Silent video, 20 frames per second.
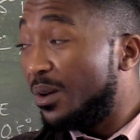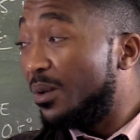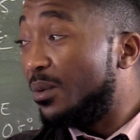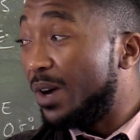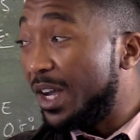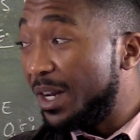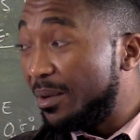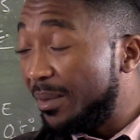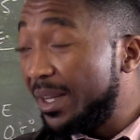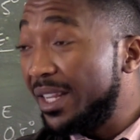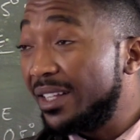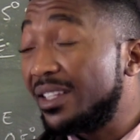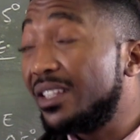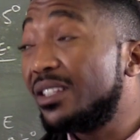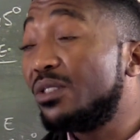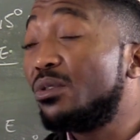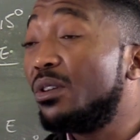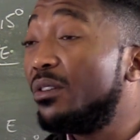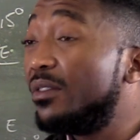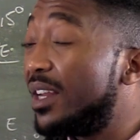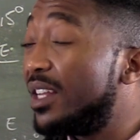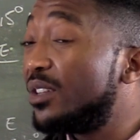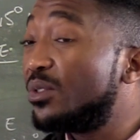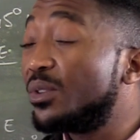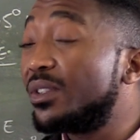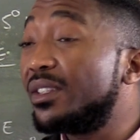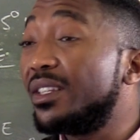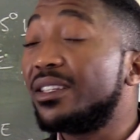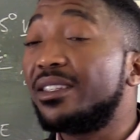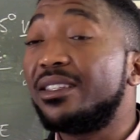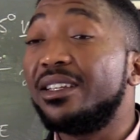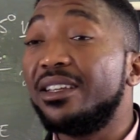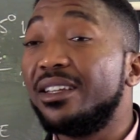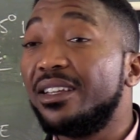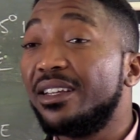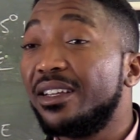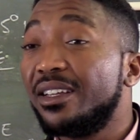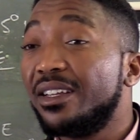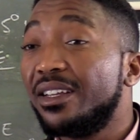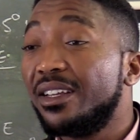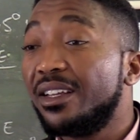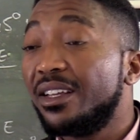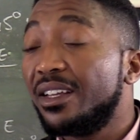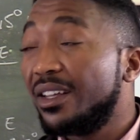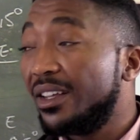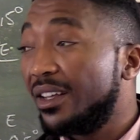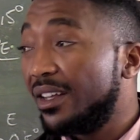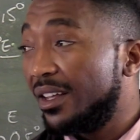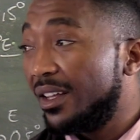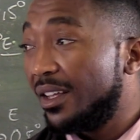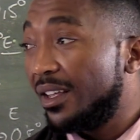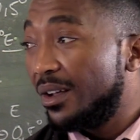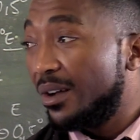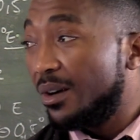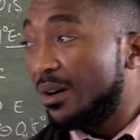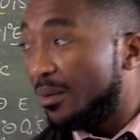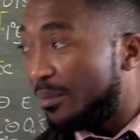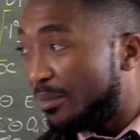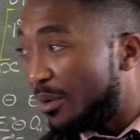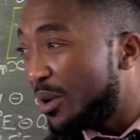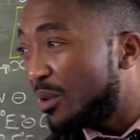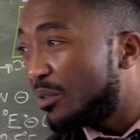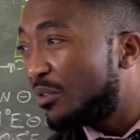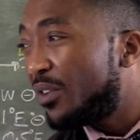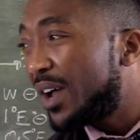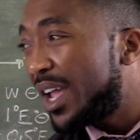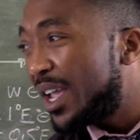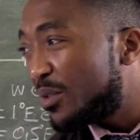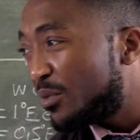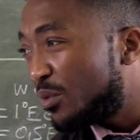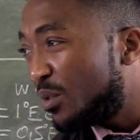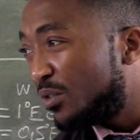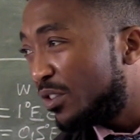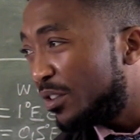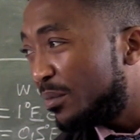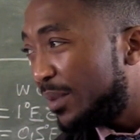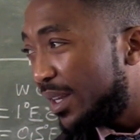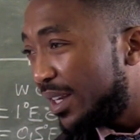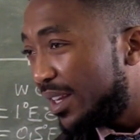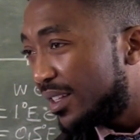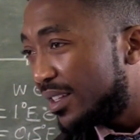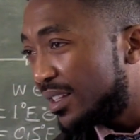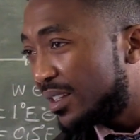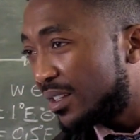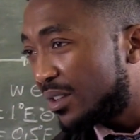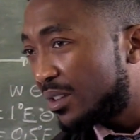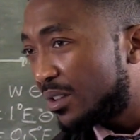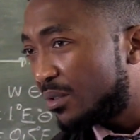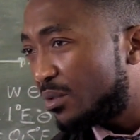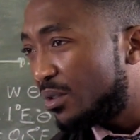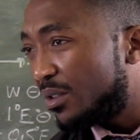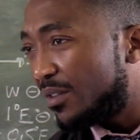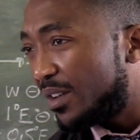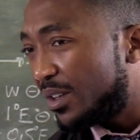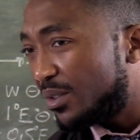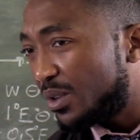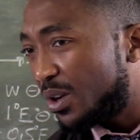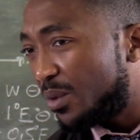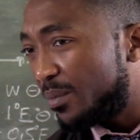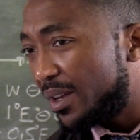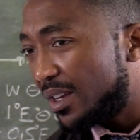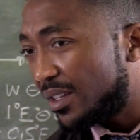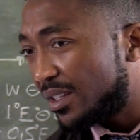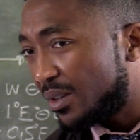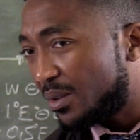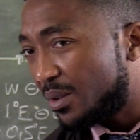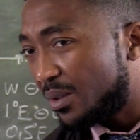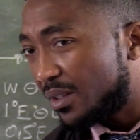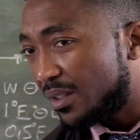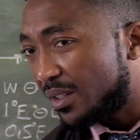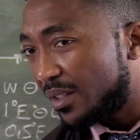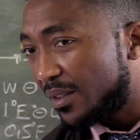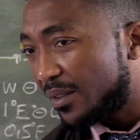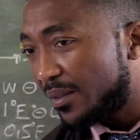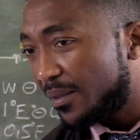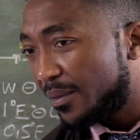1 minute is equivalent to 60.5 of a minute is equivalent to how many seconds?